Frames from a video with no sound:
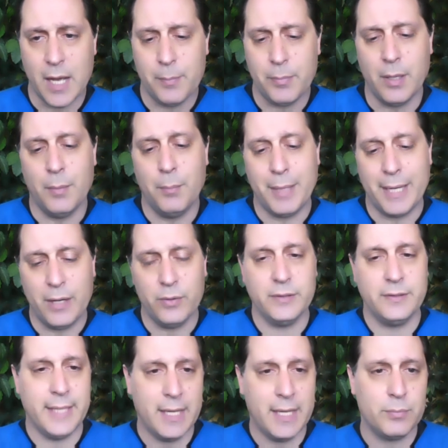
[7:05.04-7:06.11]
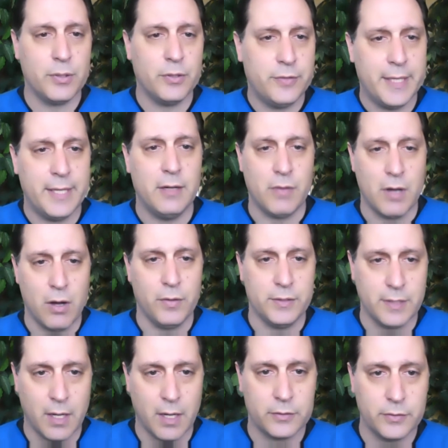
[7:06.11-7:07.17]
up about ten percent of all the
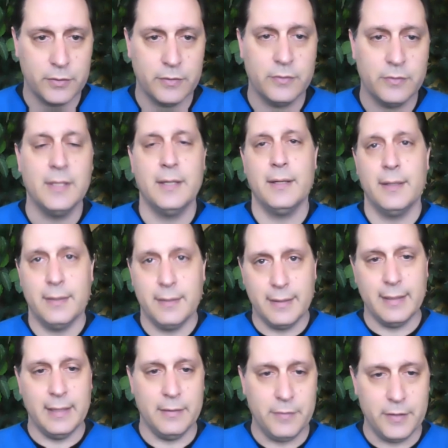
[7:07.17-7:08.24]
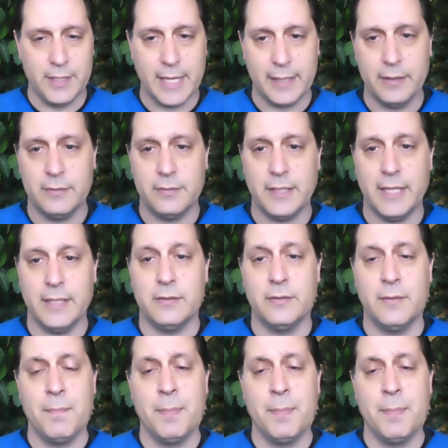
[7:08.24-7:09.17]
doctors in the United States.